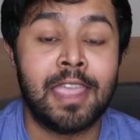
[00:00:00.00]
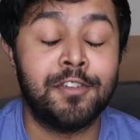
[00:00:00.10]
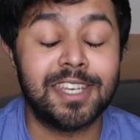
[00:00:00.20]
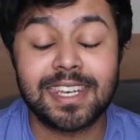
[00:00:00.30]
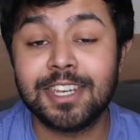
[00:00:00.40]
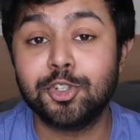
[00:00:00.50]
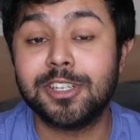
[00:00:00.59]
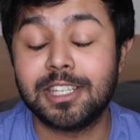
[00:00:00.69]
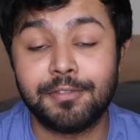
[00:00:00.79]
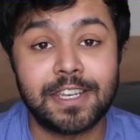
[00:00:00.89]
If you did
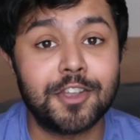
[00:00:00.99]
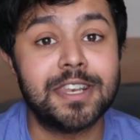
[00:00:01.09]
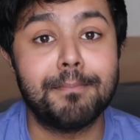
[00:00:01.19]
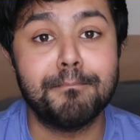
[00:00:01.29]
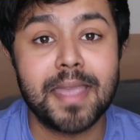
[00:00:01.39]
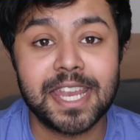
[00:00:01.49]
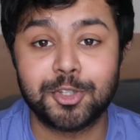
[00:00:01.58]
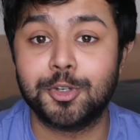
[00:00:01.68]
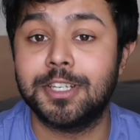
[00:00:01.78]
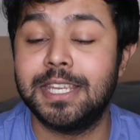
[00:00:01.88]
enjoy this video, then make
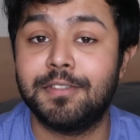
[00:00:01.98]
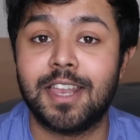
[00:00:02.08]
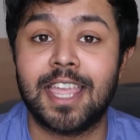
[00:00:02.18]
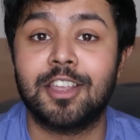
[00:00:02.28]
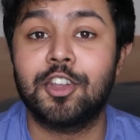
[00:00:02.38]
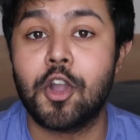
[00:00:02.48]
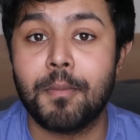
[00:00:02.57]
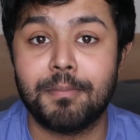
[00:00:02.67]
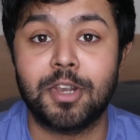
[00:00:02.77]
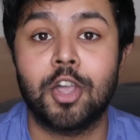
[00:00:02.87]
sure to leave a like,
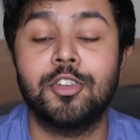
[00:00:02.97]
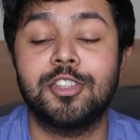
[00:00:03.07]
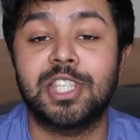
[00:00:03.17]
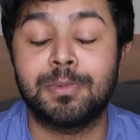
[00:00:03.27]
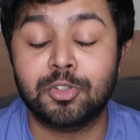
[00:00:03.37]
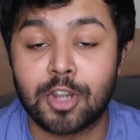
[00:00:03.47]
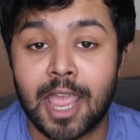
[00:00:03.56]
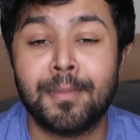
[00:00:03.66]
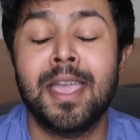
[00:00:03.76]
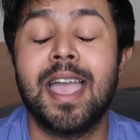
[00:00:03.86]
comment below, and
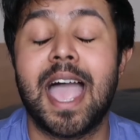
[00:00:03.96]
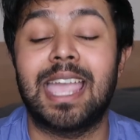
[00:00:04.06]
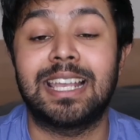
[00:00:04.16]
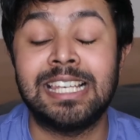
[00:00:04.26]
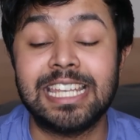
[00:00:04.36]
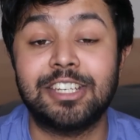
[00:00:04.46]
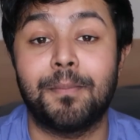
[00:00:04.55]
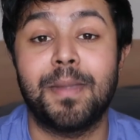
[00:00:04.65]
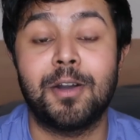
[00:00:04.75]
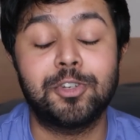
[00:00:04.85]
subscribe, and click
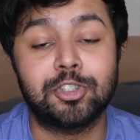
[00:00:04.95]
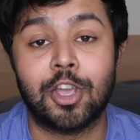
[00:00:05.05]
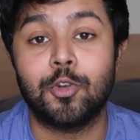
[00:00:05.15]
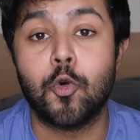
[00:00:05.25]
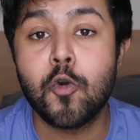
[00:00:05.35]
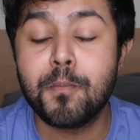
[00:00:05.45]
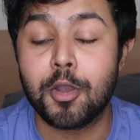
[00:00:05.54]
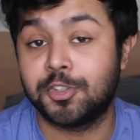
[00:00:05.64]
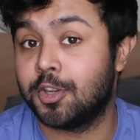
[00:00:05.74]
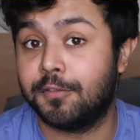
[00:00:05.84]
the bell to turn all
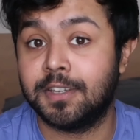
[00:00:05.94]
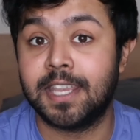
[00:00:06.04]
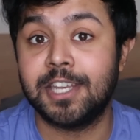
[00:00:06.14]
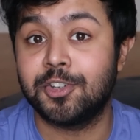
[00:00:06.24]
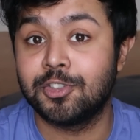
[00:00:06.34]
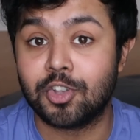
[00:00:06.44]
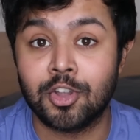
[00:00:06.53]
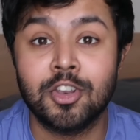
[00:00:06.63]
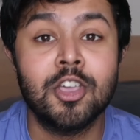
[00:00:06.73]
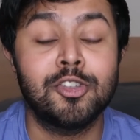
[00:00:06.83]
post notifications
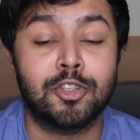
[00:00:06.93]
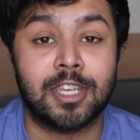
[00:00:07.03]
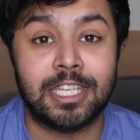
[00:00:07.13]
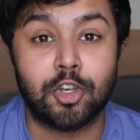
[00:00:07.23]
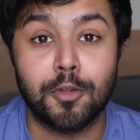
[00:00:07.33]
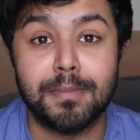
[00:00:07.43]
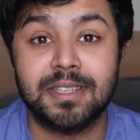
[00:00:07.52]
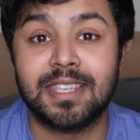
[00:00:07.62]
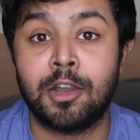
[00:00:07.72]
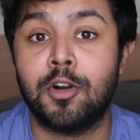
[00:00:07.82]
on so that you don't
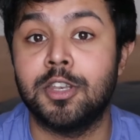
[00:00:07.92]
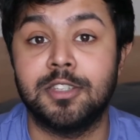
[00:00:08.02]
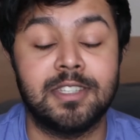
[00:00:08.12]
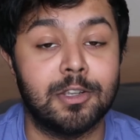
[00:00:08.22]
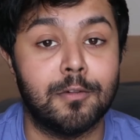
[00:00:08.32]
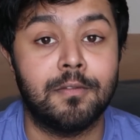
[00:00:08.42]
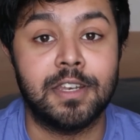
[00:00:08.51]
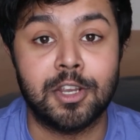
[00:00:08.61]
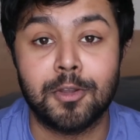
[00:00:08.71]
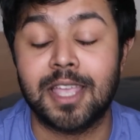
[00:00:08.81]
miss out on a single
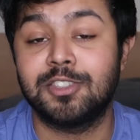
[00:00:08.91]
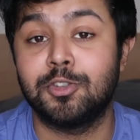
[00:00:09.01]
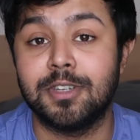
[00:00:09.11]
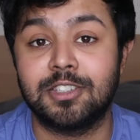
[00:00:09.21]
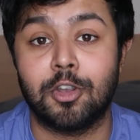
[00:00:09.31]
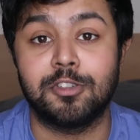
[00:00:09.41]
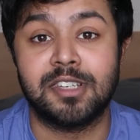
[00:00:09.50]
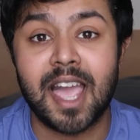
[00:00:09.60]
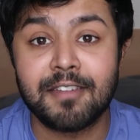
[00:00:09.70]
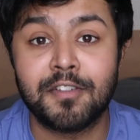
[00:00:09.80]
video as soon as it
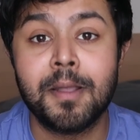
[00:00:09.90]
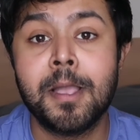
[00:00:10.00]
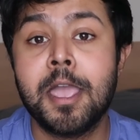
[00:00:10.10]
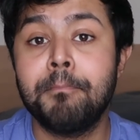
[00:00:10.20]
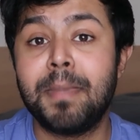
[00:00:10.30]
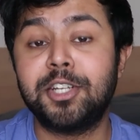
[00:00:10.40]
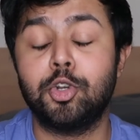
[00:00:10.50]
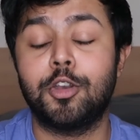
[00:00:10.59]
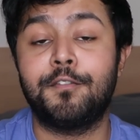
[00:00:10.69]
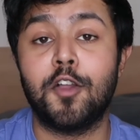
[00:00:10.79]
goes live.
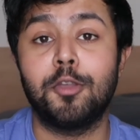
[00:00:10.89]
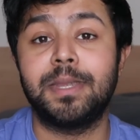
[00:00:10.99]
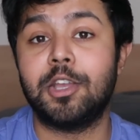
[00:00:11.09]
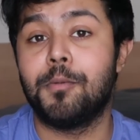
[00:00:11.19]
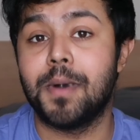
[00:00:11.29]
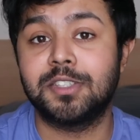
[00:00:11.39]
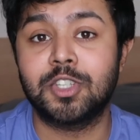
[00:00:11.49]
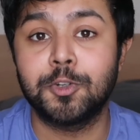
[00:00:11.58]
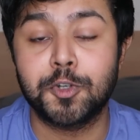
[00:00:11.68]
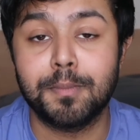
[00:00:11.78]
Make sure to follow me on my
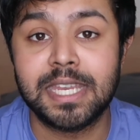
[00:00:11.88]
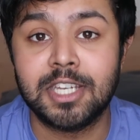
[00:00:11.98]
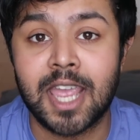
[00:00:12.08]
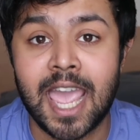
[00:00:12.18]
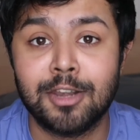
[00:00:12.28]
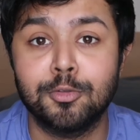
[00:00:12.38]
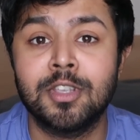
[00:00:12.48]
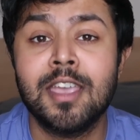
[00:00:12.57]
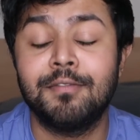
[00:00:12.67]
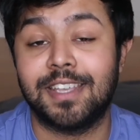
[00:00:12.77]
social media
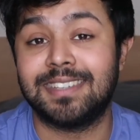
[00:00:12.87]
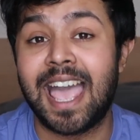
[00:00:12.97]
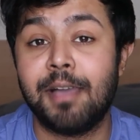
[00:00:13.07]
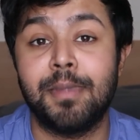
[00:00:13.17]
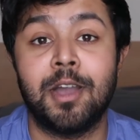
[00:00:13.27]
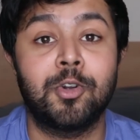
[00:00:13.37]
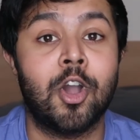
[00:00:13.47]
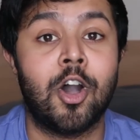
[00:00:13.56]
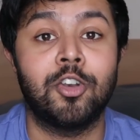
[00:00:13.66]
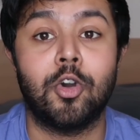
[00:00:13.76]
handles. That's at
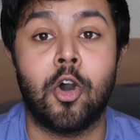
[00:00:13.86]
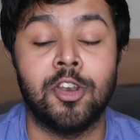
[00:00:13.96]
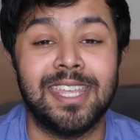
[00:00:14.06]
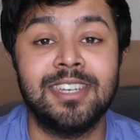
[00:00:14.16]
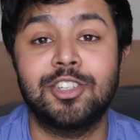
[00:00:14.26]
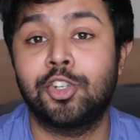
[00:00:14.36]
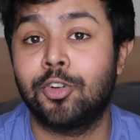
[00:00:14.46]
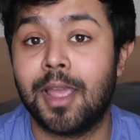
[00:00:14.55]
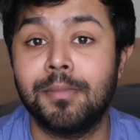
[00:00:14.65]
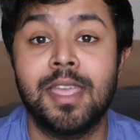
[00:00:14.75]
MahelKhan on
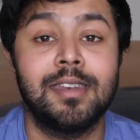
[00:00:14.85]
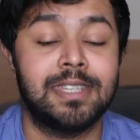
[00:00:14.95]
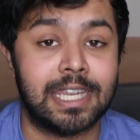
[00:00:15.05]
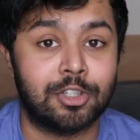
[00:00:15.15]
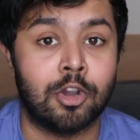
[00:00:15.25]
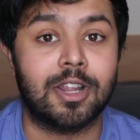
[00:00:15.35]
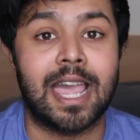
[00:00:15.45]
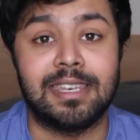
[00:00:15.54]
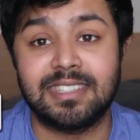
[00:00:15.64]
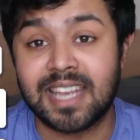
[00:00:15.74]
Instagram,
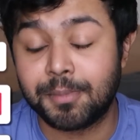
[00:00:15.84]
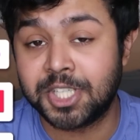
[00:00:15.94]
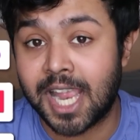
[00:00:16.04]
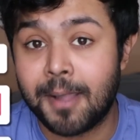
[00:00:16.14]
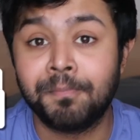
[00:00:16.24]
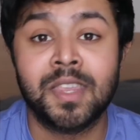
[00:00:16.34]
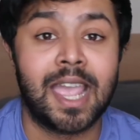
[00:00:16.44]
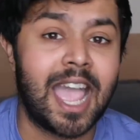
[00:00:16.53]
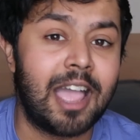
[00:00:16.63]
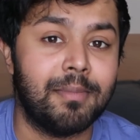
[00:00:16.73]
TikTok, and Snapchat,
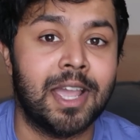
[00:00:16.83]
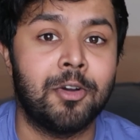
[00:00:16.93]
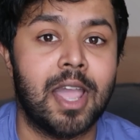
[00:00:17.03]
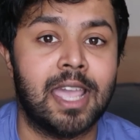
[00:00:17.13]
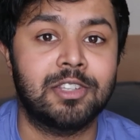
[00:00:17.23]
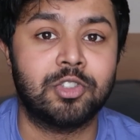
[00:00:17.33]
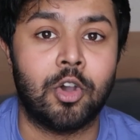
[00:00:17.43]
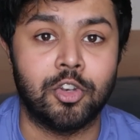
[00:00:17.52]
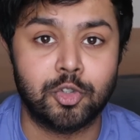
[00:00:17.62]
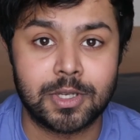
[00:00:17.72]
at
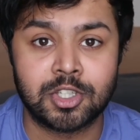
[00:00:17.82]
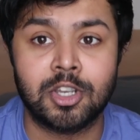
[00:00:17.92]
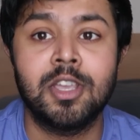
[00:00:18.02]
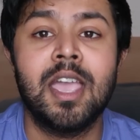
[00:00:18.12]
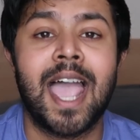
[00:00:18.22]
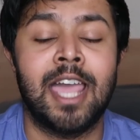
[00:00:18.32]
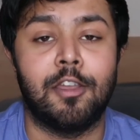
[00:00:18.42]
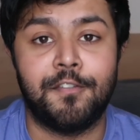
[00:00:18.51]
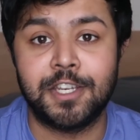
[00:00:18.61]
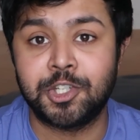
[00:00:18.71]
MahelX on Twitter,
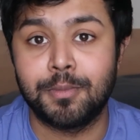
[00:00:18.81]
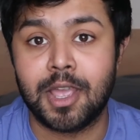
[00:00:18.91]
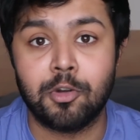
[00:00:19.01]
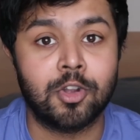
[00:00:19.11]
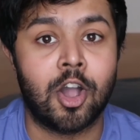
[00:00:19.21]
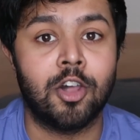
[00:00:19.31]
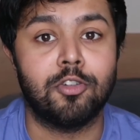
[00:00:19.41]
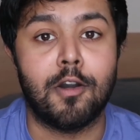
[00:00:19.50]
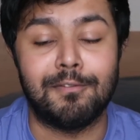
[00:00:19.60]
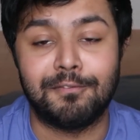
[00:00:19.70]
and Official
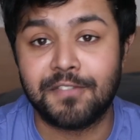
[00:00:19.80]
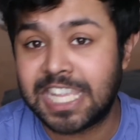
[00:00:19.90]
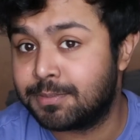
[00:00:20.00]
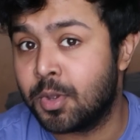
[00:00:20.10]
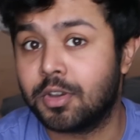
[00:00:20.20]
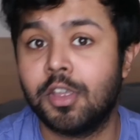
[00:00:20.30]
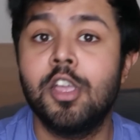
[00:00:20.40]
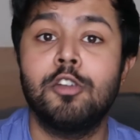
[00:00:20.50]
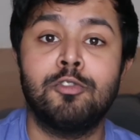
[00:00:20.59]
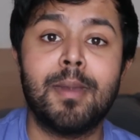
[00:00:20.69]
MahelKhan on Facebook.
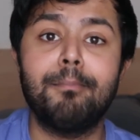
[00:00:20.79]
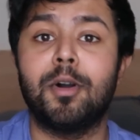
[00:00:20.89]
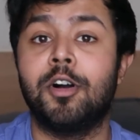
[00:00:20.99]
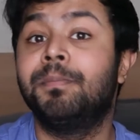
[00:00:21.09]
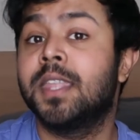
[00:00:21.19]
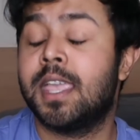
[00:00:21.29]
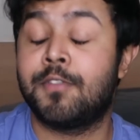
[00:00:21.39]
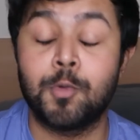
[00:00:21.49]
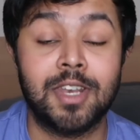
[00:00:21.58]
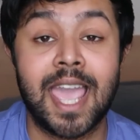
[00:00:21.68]
Remember,
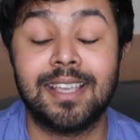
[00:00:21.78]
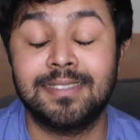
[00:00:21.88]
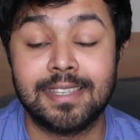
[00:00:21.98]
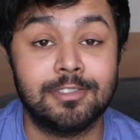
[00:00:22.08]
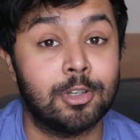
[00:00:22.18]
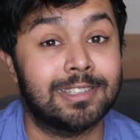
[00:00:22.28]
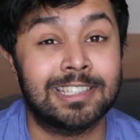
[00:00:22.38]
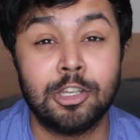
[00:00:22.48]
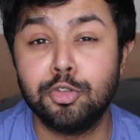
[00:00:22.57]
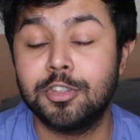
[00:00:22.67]
if you want access to
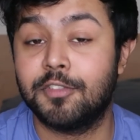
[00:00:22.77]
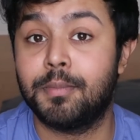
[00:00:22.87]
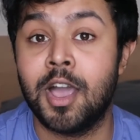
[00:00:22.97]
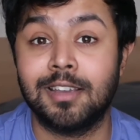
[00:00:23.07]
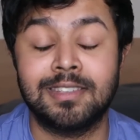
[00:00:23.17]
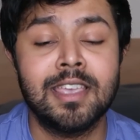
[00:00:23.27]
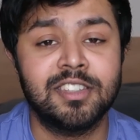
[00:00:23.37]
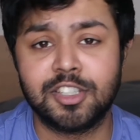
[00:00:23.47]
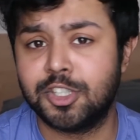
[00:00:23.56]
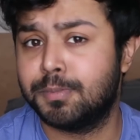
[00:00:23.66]
exclusive perks,
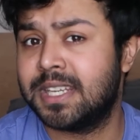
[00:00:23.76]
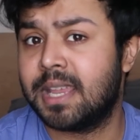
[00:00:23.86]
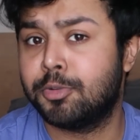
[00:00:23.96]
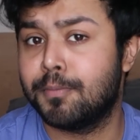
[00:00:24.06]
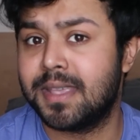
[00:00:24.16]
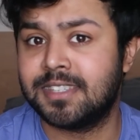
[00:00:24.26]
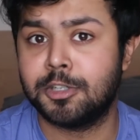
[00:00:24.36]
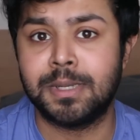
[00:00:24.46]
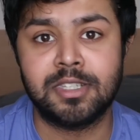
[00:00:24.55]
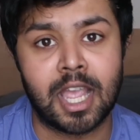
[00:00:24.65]
such as being able to
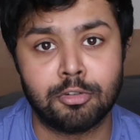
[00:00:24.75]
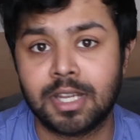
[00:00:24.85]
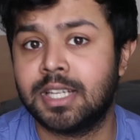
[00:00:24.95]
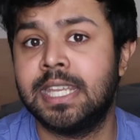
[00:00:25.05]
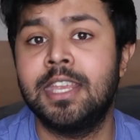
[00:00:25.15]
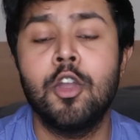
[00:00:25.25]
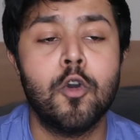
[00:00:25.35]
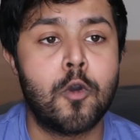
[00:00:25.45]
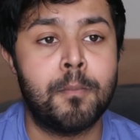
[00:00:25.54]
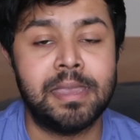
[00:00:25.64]
message me directly
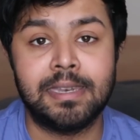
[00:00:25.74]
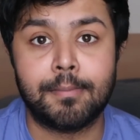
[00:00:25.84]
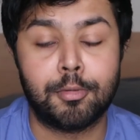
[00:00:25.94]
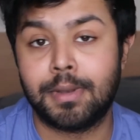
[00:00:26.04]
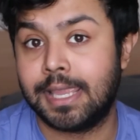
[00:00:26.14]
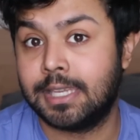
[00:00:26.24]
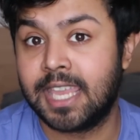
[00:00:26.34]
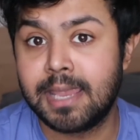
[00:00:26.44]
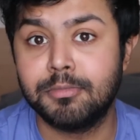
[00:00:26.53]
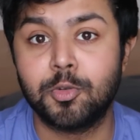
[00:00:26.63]
or being able to play
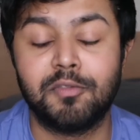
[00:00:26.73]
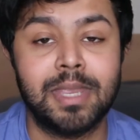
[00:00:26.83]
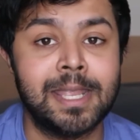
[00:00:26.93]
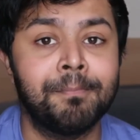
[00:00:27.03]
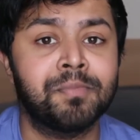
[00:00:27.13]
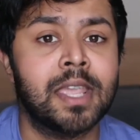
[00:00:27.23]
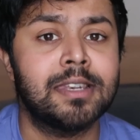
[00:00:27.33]
games with me,